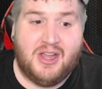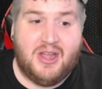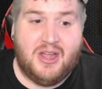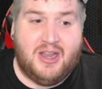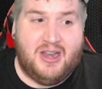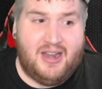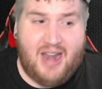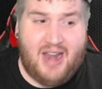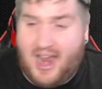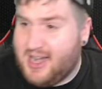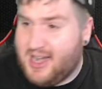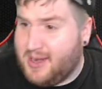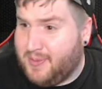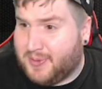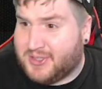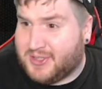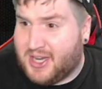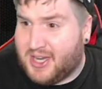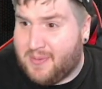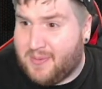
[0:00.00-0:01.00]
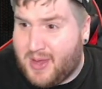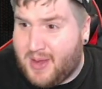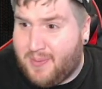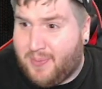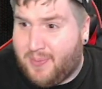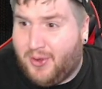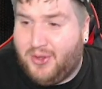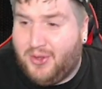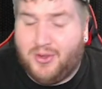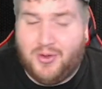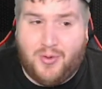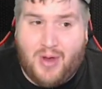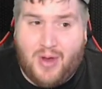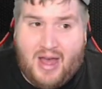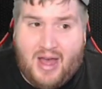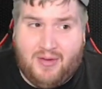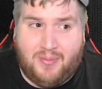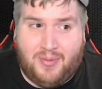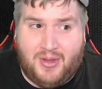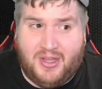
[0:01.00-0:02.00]
90% of people who
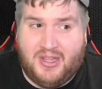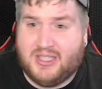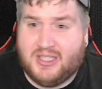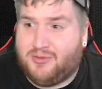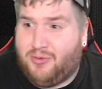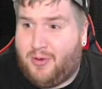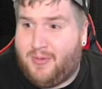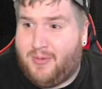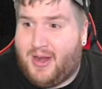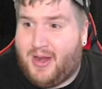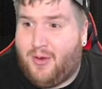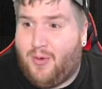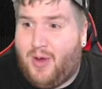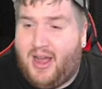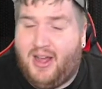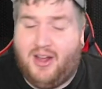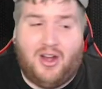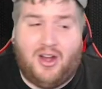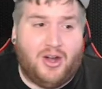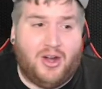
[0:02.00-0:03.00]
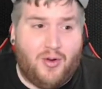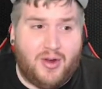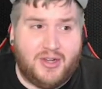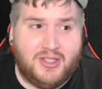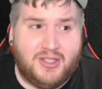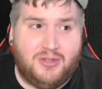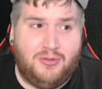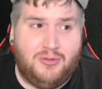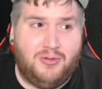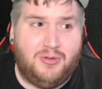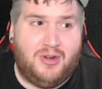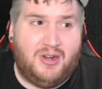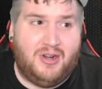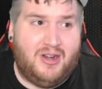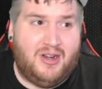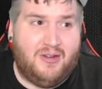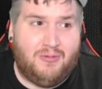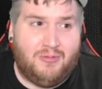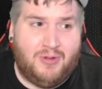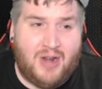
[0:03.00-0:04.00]
haven't played this format in a while are going to
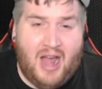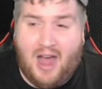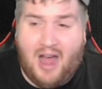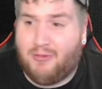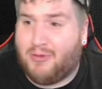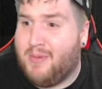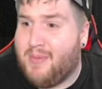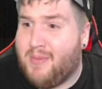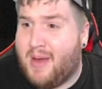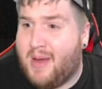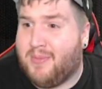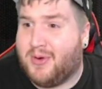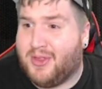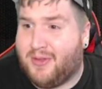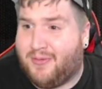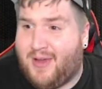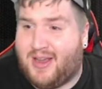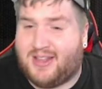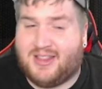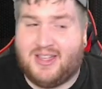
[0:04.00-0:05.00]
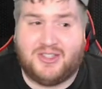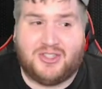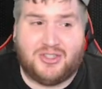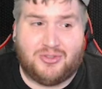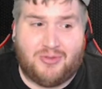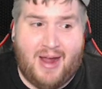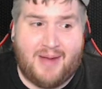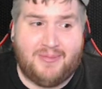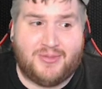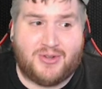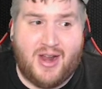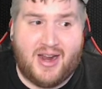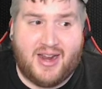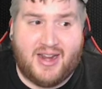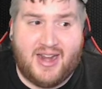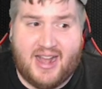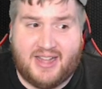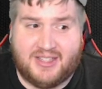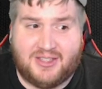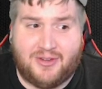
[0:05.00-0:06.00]
not remember the fact that Scrap Dragon
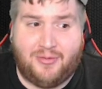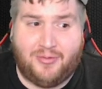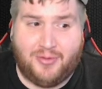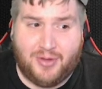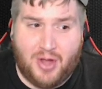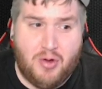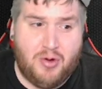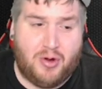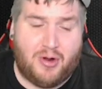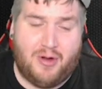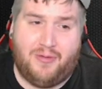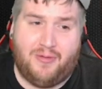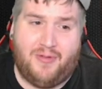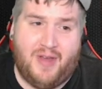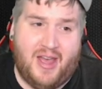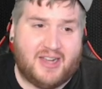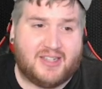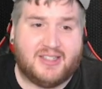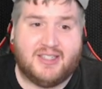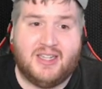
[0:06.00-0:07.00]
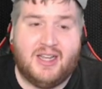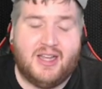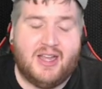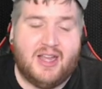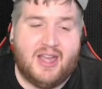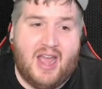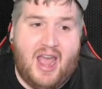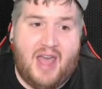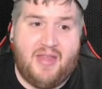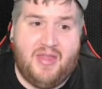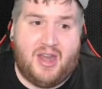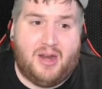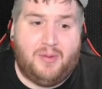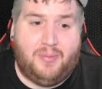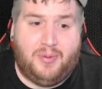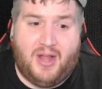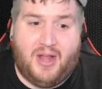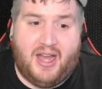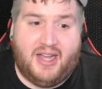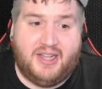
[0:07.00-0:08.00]
has a floater effect, and that
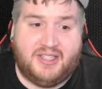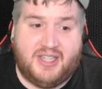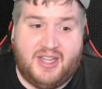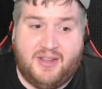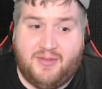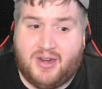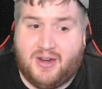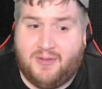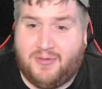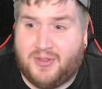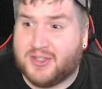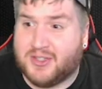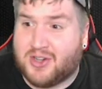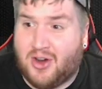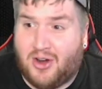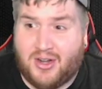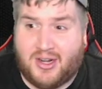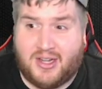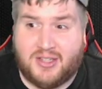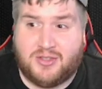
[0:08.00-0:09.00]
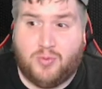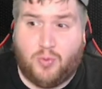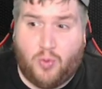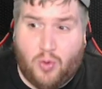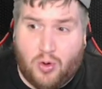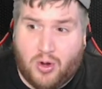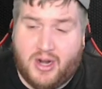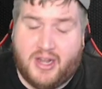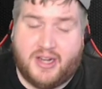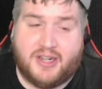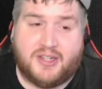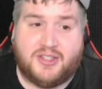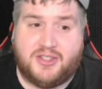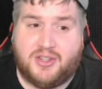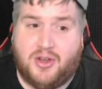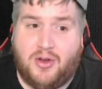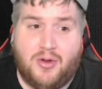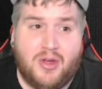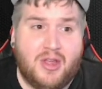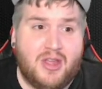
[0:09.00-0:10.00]
applies even if this card gets warning.
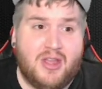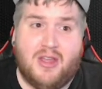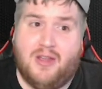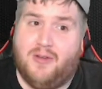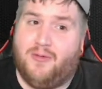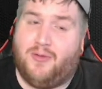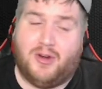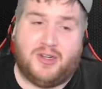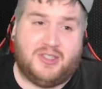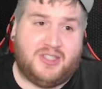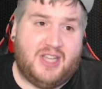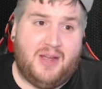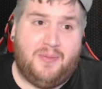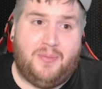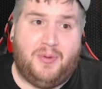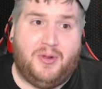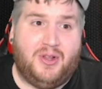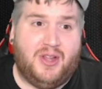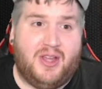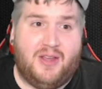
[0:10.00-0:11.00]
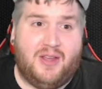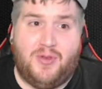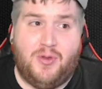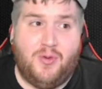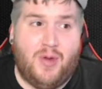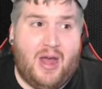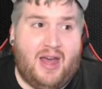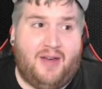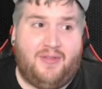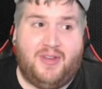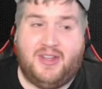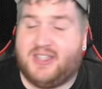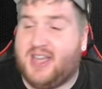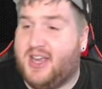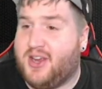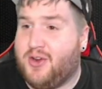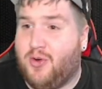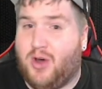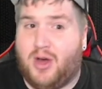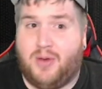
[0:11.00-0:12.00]
So for example, if you have a
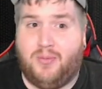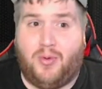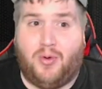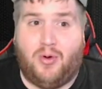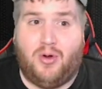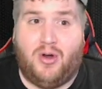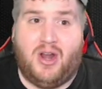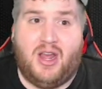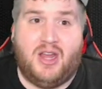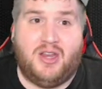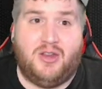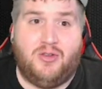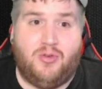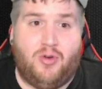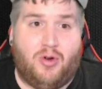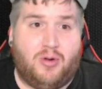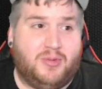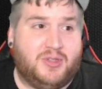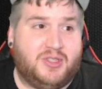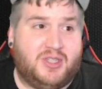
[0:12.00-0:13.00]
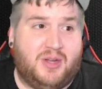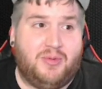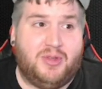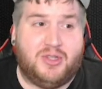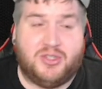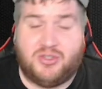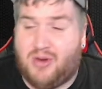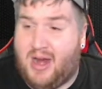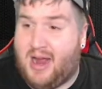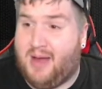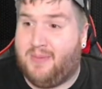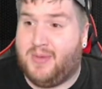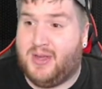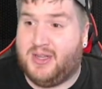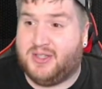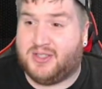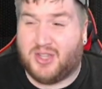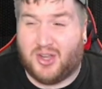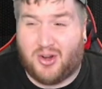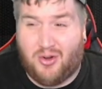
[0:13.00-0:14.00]
Tengu on board and you normal summon the Scrap
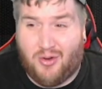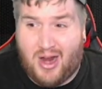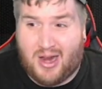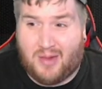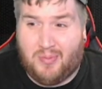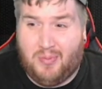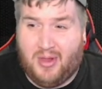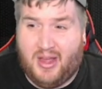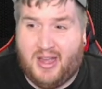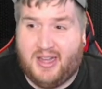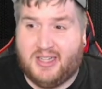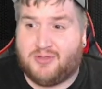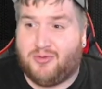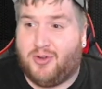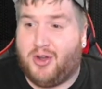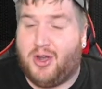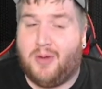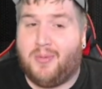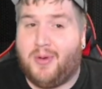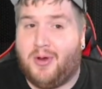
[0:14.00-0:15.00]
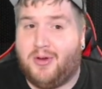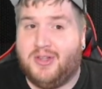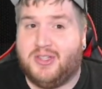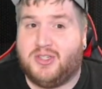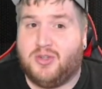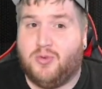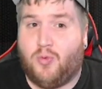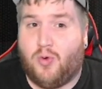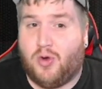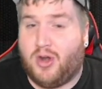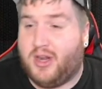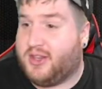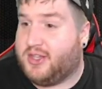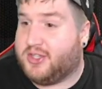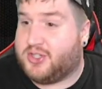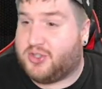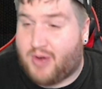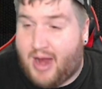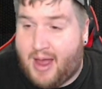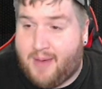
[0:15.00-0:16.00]
Beast, the correct play is for your opponent to warning the
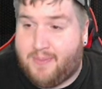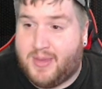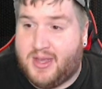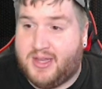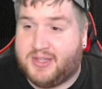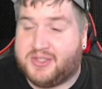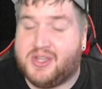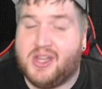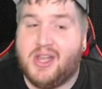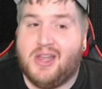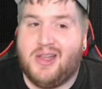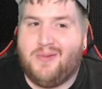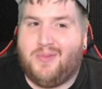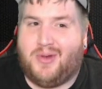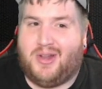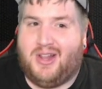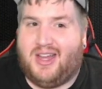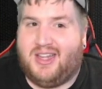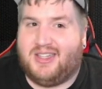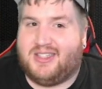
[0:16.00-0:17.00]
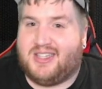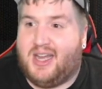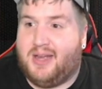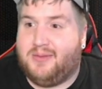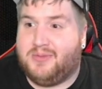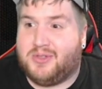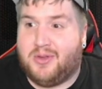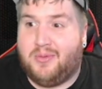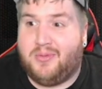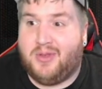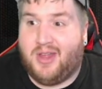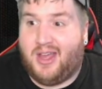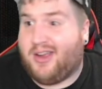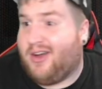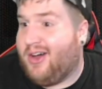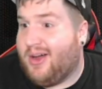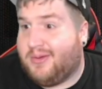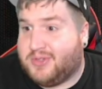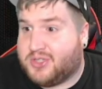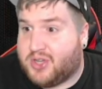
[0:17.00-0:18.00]
Scrap Beast. But a lot of times they'll be like, oh,
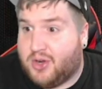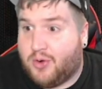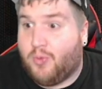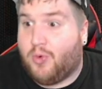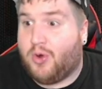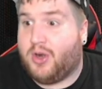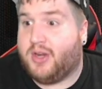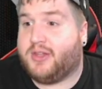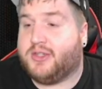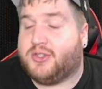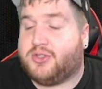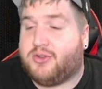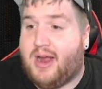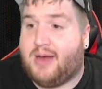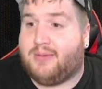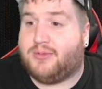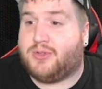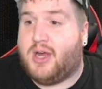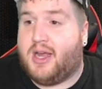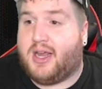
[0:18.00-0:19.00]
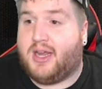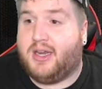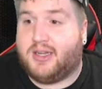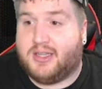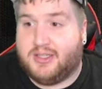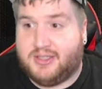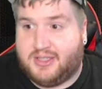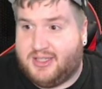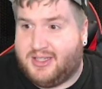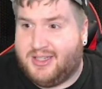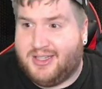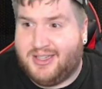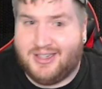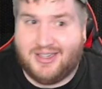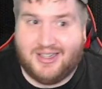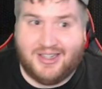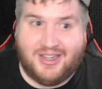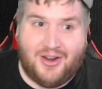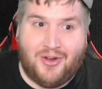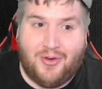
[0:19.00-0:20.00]
I'm just going to warning the Scrap Dragon, because in,
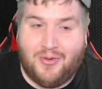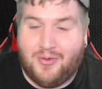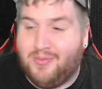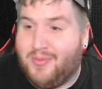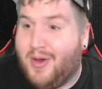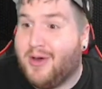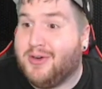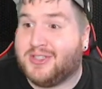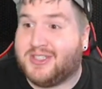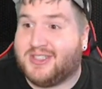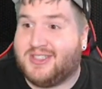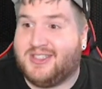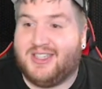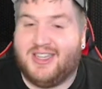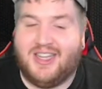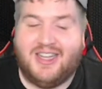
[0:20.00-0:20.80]
you know, most